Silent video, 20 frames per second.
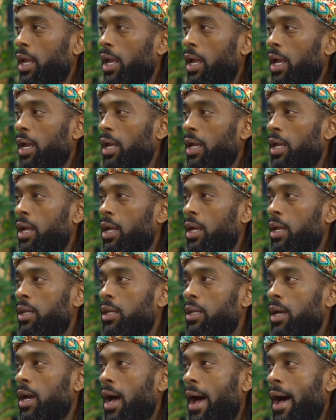
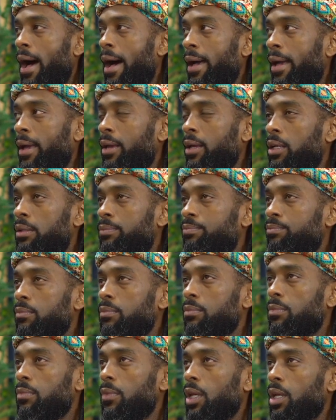And I
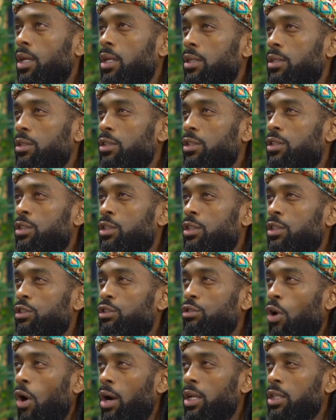
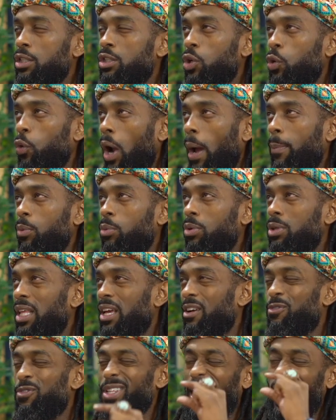started to grapple with
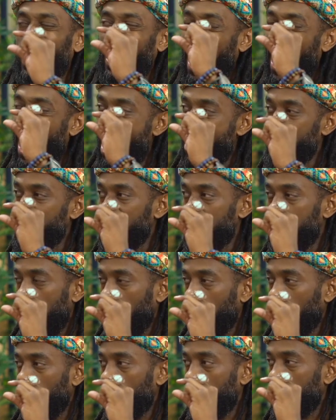that for like half a
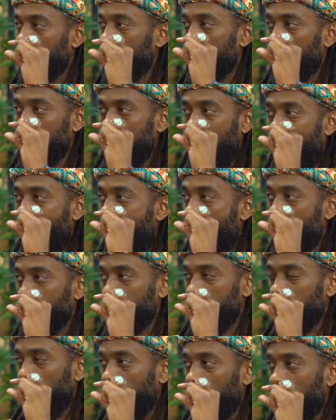second. Okay. Half
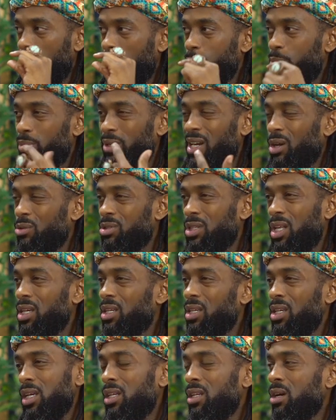a second. But I was
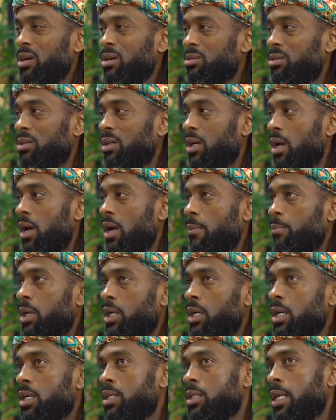like, yeah, no.
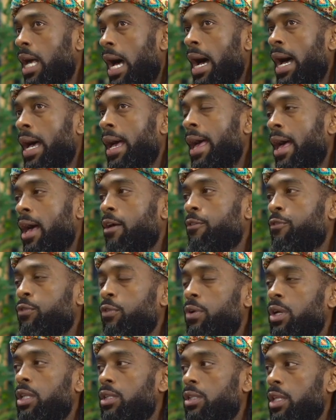Because I have
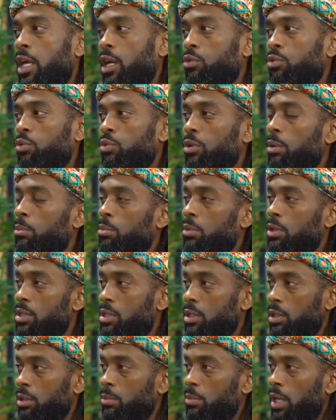friends that grew up
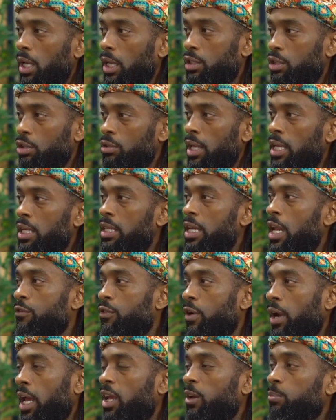Muslim. And so they
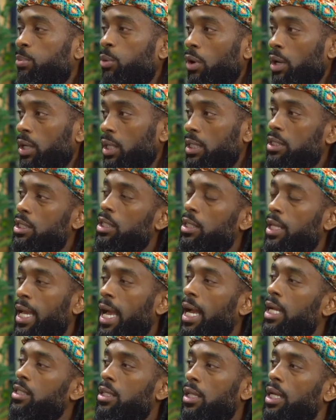never ate pork until they
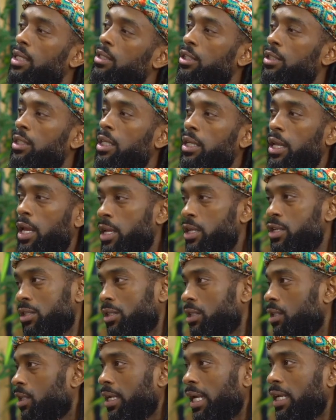got into like their
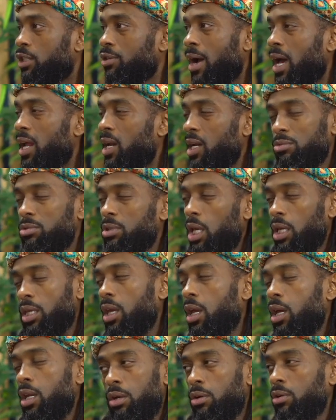teenagers. And then they tried and it was
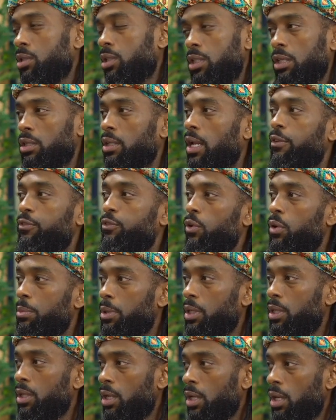like, yeah, no, it's still not for
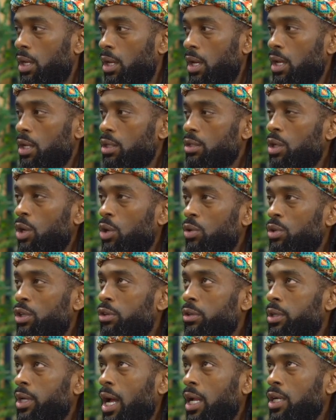me. So
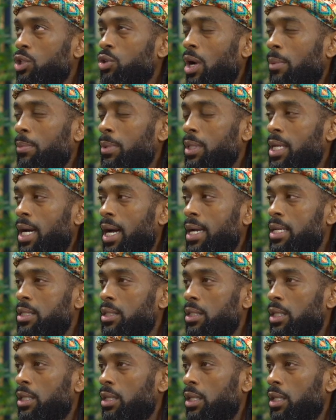you're not
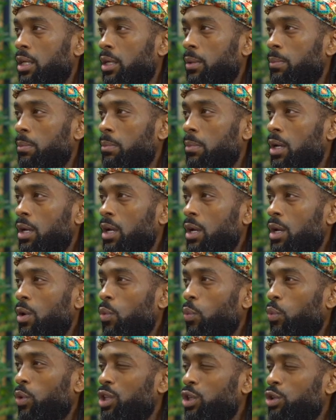traumatizing them
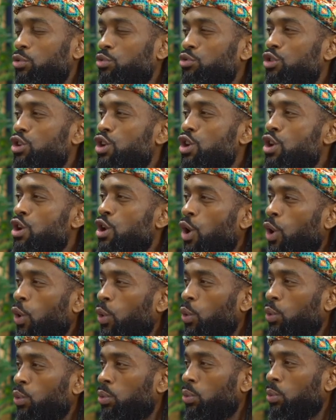when you
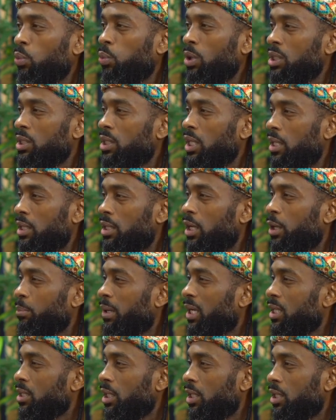know what's in their
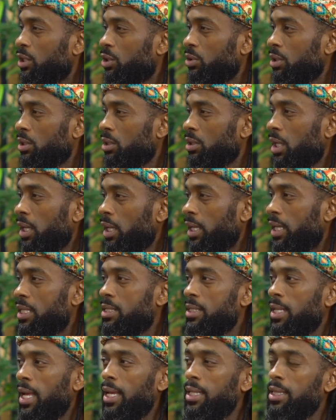best interest.
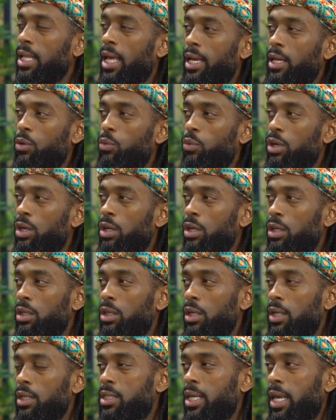It's not like
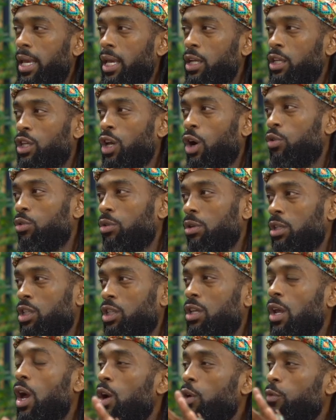we're saying
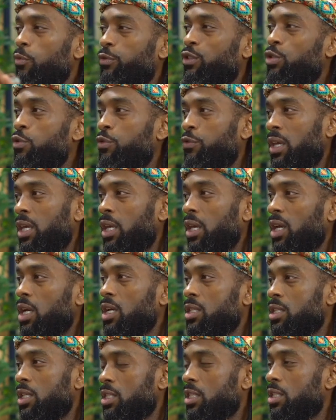don't do vegan
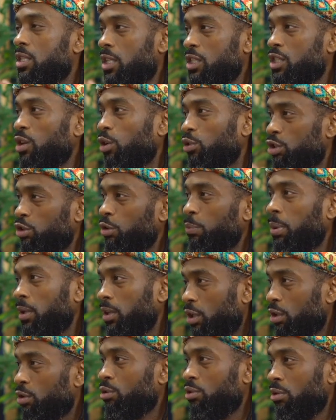because it's the social
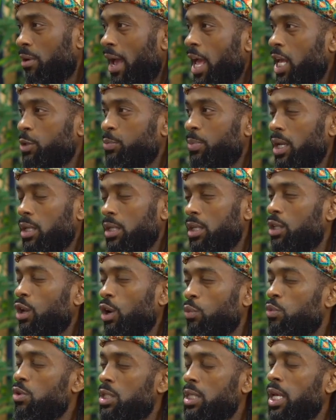political aspect.
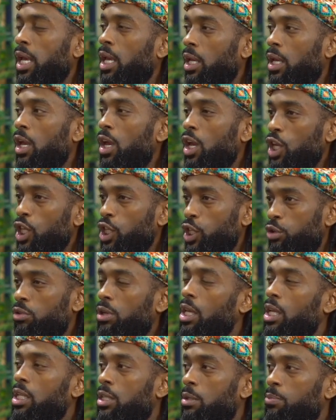No, we're saying you
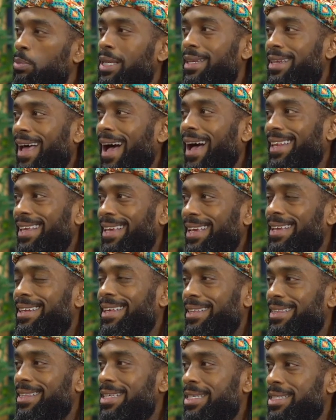need to be not
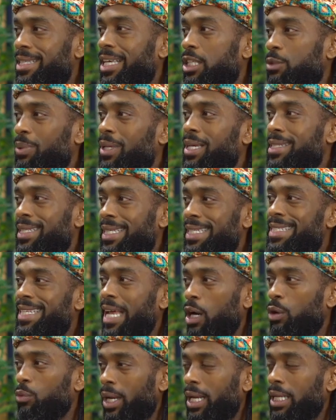eating these things because it's
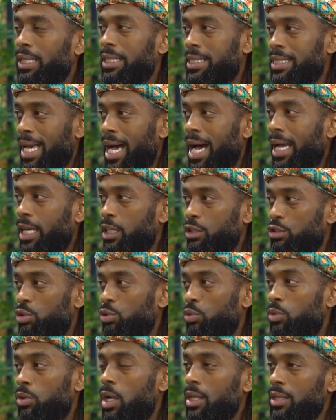directly tied
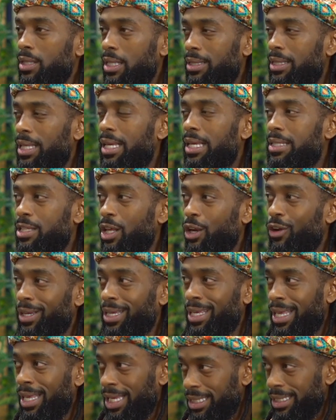to the things that
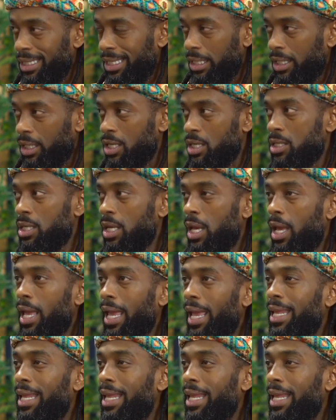are killing us.